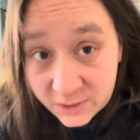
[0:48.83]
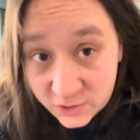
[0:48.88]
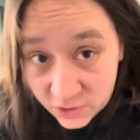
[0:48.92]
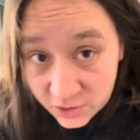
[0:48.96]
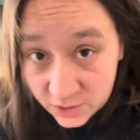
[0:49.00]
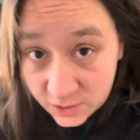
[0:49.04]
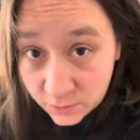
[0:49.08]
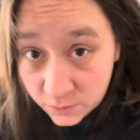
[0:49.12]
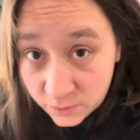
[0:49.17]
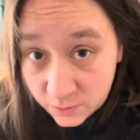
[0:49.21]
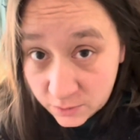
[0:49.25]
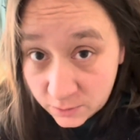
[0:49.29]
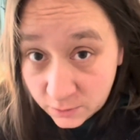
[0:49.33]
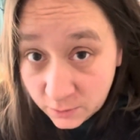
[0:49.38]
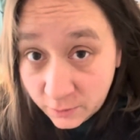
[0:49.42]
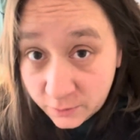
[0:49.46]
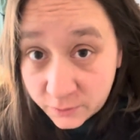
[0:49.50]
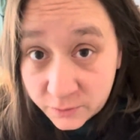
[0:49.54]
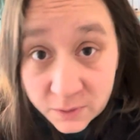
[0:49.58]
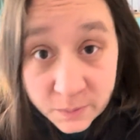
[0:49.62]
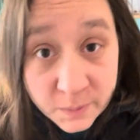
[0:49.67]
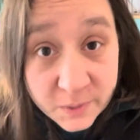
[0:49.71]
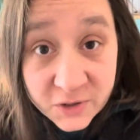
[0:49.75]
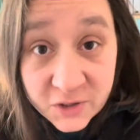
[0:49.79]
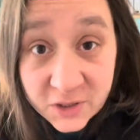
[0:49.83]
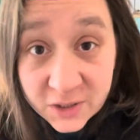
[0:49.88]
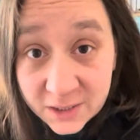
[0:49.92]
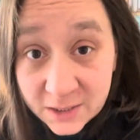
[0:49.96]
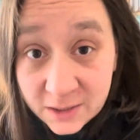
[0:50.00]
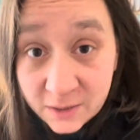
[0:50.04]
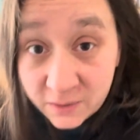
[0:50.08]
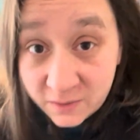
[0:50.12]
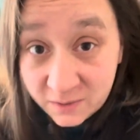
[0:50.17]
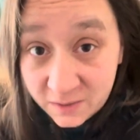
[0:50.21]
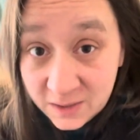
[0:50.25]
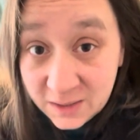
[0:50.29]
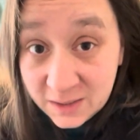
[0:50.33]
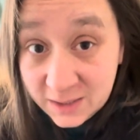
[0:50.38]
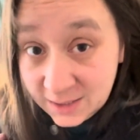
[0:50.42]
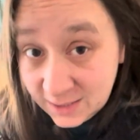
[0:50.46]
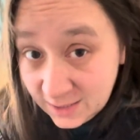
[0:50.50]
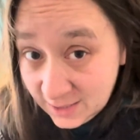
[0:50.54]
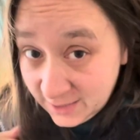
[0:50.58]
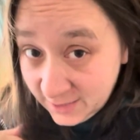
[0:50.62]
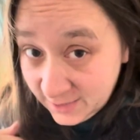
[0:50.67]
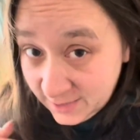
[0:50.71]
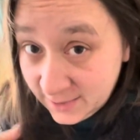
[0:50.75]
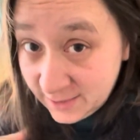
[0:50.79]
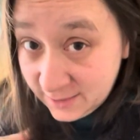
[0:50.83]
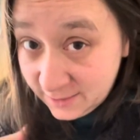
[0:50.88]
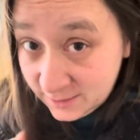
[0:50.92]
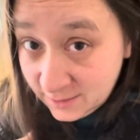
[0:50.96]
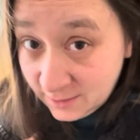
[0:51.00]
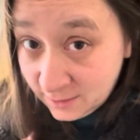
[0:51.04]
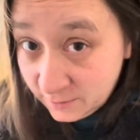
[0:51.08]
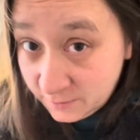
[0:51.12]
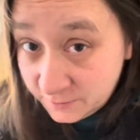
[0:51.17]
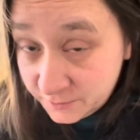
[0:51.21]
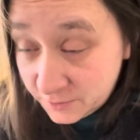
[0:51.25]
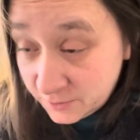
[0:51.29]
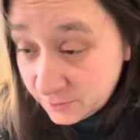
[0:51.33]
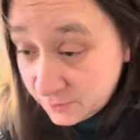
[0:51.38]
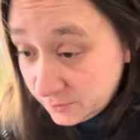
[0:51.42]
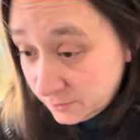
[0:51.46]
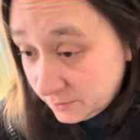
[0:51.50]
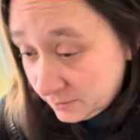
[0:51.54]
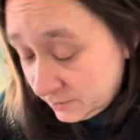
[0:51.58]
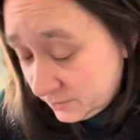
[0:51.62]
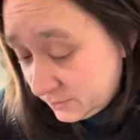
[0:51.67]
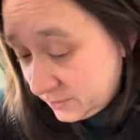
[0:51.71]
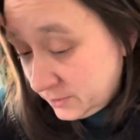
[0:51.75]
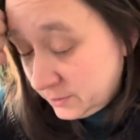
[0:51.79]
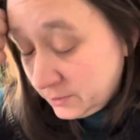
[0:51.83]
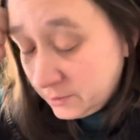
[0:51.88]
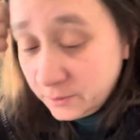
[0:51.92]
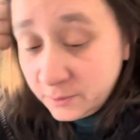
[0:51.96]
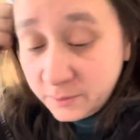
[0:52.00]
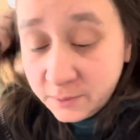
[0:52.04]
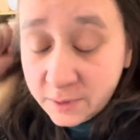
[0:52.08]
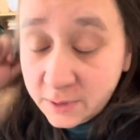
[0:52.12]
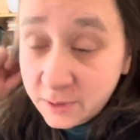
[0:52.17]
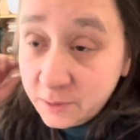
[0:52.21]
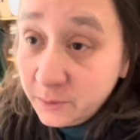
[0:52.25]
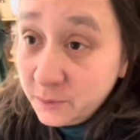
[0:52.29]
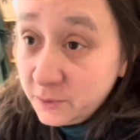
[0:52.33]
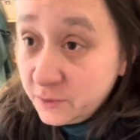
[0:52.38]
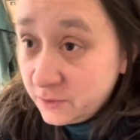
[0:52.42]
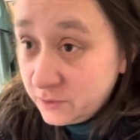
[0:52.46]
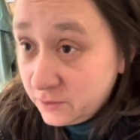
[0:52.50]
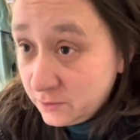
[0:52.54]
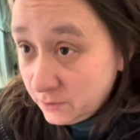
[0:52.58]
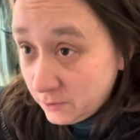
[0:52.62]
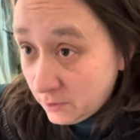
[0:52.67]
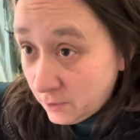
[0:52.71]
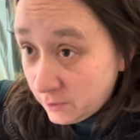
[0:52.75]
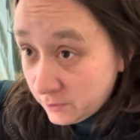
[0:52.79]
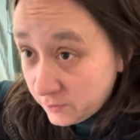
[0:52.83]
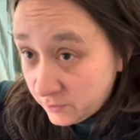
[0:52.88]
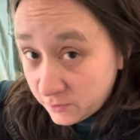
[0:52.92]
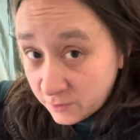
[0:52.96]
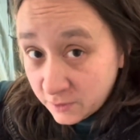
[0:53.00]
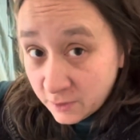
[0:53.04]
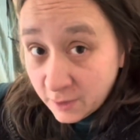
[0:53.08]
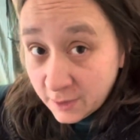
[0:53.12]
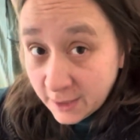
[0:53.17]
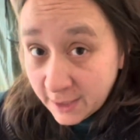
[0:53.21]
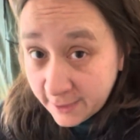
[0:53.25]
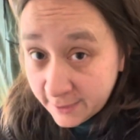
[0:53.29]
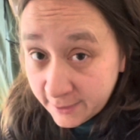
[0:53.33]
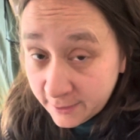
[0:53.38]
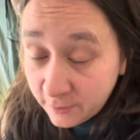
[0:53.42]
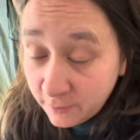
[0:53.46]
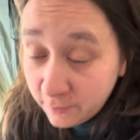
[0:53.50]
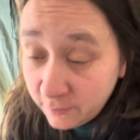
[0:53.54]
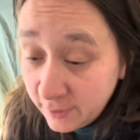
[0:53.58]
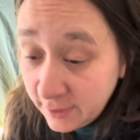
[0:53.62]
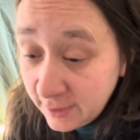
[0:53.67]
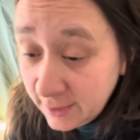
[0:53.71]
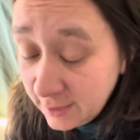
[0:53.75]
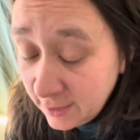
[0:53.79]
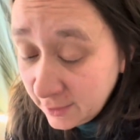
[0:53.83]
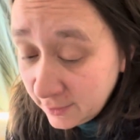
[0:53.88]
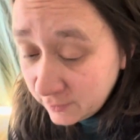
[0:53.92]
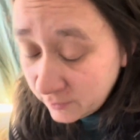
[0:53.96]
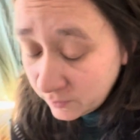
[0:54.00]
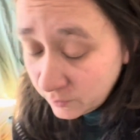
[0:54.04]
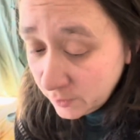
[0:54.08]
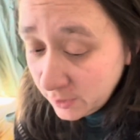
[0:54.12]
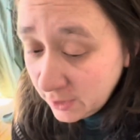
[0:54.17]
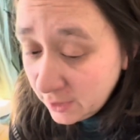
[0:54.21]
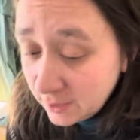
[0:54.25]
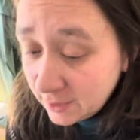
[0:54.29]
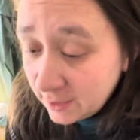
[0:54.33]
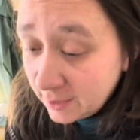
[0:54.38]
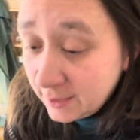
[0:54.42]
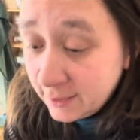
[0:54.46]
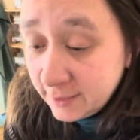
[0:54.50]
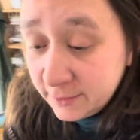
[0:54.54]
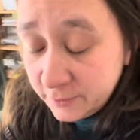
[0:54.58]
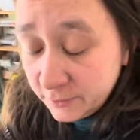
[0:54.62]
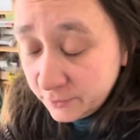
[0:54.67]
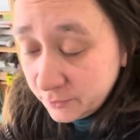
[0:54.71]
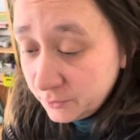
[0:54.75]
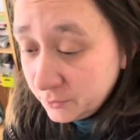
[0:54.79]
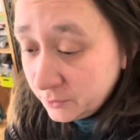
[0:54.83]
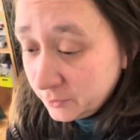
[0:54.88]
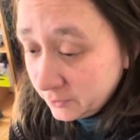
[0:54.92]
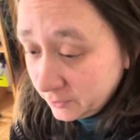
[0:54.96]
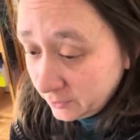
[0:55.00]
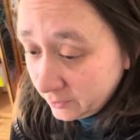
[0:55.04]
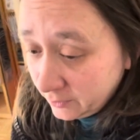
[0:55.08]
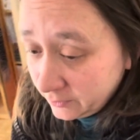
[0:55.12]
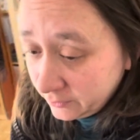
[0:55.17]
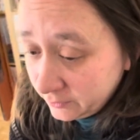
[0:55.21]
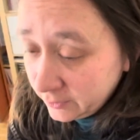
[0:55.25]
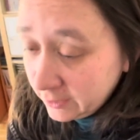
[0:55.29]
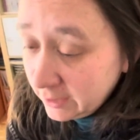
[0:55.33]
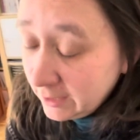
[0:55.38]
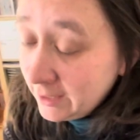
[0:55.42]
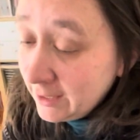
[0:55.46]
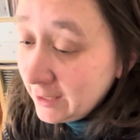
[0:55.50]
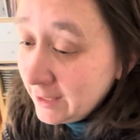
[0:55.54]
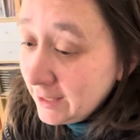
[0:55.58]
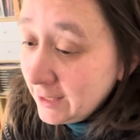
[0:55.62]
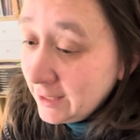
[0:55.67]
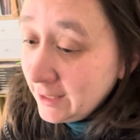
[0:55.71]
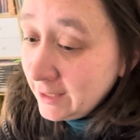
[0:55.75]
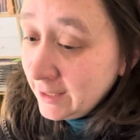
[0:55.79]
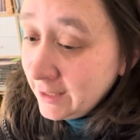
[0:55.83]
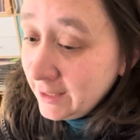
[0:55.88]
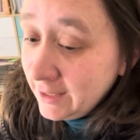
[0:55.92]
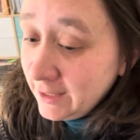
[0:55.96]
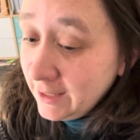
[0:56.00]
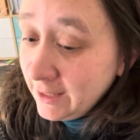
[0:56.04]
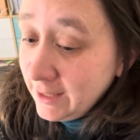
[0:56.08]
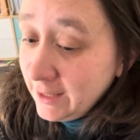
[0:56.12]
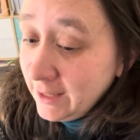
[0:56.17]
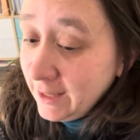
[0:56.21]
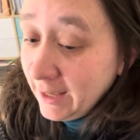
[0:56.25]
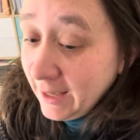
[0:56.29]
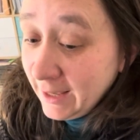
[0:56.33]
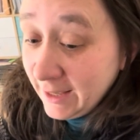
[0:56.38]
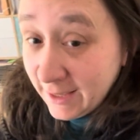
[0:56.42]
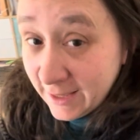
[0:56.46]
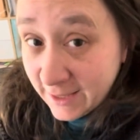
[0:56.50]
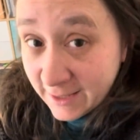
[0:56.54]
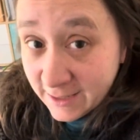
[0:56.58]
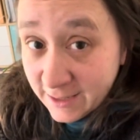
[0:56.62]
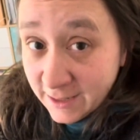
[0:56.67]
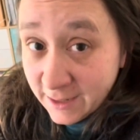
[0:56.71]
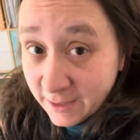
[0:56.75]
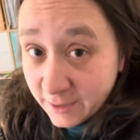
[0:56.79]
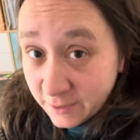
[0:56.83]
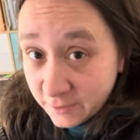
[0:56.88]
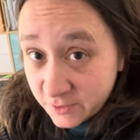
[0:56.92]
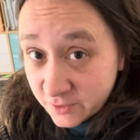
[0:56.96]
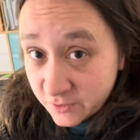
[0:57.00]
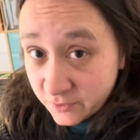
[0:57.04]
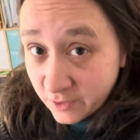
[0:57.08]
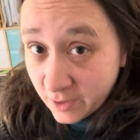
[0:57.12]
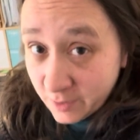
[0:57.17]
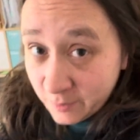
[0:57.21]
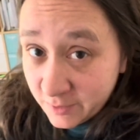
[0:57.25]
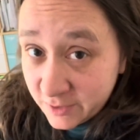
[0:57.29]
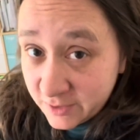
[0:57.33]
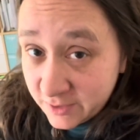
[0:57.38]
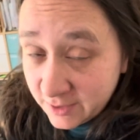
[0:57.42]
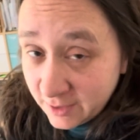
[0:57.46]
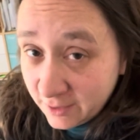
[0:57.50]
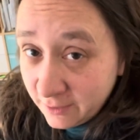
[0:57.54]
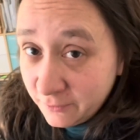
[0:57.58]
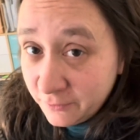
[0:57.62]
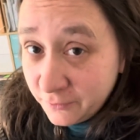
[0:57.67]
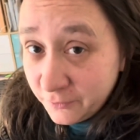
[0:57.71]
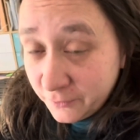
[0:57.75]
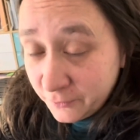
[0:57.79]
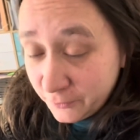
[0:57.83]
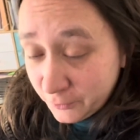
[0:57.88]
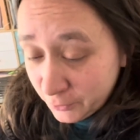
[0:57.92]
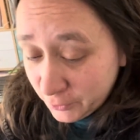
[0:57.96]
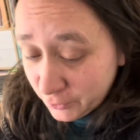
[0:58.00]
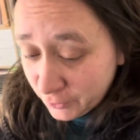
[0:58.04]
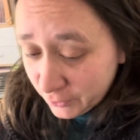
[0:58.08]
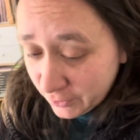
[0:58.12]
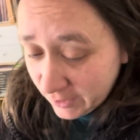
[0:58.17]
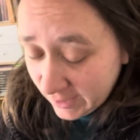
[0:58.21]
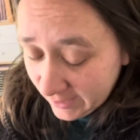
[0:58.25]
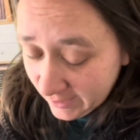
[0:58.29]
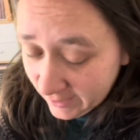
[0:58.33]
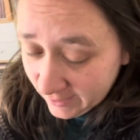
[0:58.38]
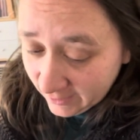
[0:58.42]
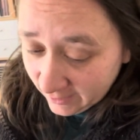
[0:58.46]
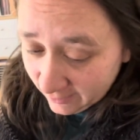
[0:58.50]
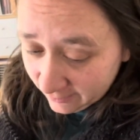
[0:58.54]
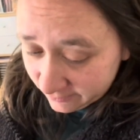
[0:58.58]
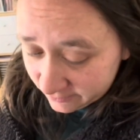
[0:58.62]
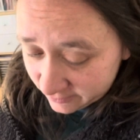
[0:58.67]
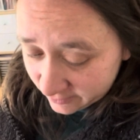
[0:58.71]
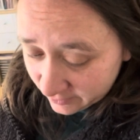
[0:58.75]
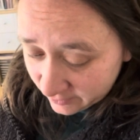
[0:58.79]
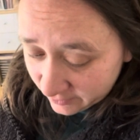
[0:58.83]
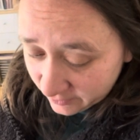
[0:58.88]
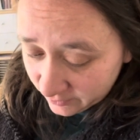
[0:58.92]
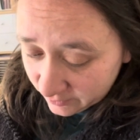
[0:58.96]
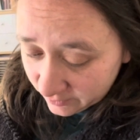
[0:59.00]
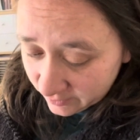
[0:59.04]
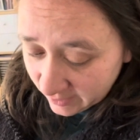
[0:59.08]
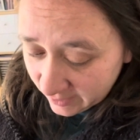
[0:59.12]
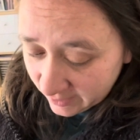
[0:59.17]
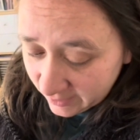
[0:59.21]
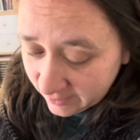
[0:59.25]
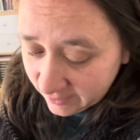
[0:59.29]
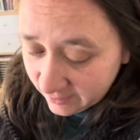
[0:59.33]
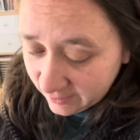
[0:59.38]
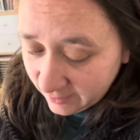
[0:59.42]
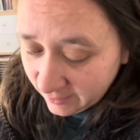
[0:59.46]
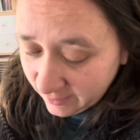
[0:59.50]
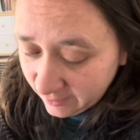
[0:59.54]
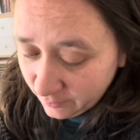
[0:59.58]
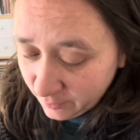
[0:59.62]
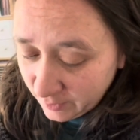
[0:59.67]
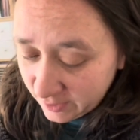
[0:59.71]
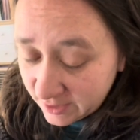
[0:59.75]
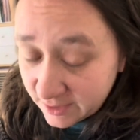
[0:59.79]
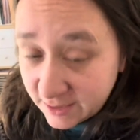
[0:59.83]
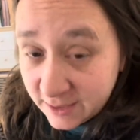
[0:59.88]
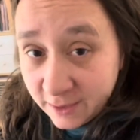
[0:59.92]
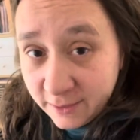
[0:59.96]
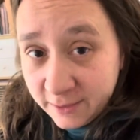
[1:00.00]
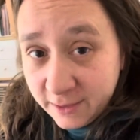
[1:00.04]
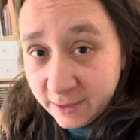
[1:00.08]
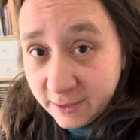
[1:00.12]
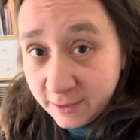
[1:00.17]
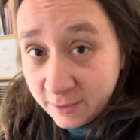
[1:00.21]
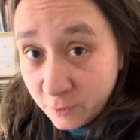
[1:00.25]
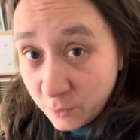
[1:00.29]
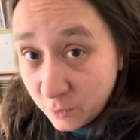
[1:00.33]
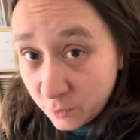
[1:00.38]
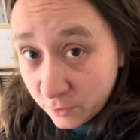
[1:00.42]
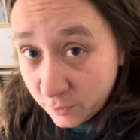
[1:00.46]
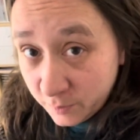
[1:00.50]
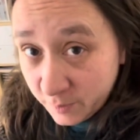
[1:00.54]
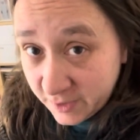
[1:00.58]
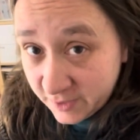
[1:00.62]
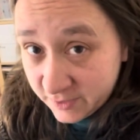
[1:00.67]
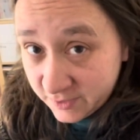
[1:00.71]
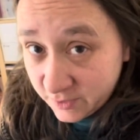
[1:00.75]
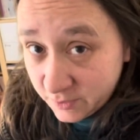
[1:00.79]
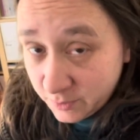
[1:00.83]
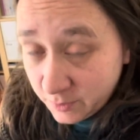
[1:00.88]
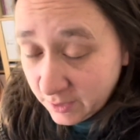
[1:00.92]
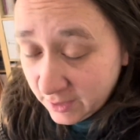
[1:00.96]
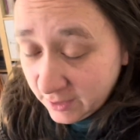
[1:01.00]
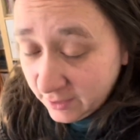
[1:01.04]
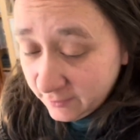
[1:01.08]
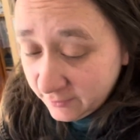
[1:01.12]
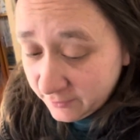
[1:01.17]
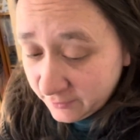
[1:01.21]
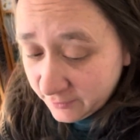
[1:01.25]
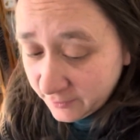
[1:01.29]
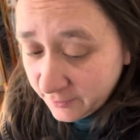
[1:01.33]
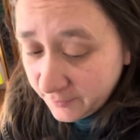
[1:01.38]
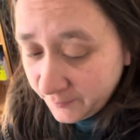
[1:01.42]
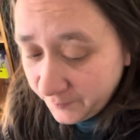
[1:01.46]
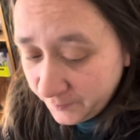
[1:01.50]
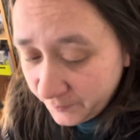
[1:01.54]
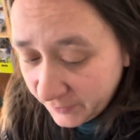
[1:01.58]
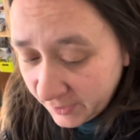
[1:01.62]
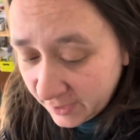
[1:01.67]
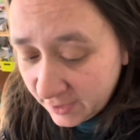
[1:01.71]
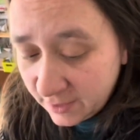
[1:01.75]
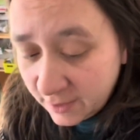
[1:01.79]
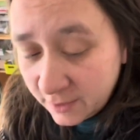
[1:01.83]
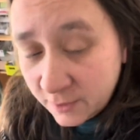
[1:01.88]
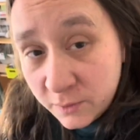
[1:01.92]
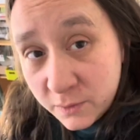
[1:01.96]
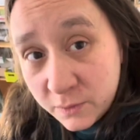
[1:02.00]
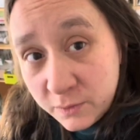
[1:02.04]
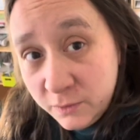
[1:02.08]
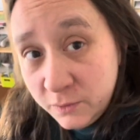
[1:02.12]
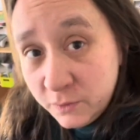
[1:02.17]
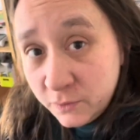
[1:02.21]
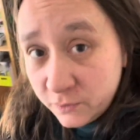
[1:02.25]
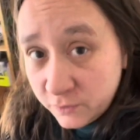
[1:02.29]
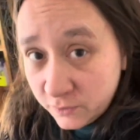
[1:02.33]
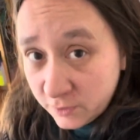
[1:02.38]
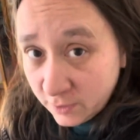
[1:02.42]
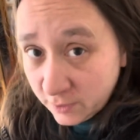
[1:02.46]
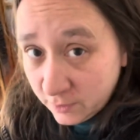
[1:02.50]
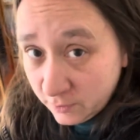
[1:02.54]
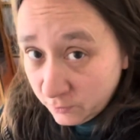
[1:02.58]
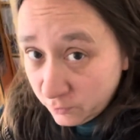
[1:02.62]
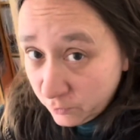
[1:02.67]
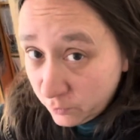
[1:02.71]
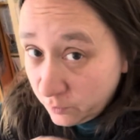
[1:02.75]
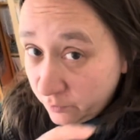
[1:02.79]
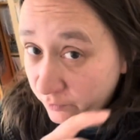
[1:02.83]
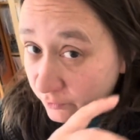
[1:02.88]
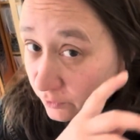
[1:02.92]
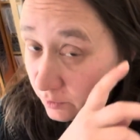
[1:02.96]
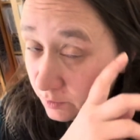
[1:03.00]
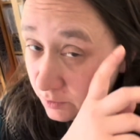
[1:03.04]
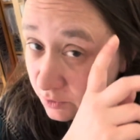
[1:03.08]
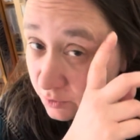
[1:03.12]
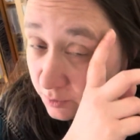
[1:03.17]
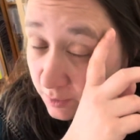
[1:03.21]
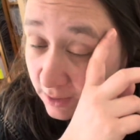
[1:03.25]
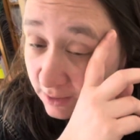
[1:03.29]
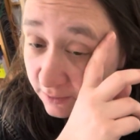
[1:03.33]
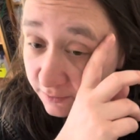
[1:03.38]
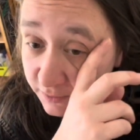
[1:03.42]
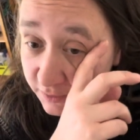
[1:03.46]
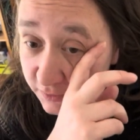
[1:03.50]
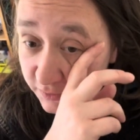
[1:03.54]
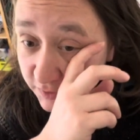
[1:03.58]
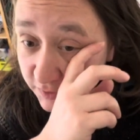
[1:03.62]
she could do laundry. But she did not see that I had the afternoon. So it was us colliding already last week. I let her do her laundry. Again, I inscribed myself for today afternoon and I went down at 12:15 and I could use the room from 12 to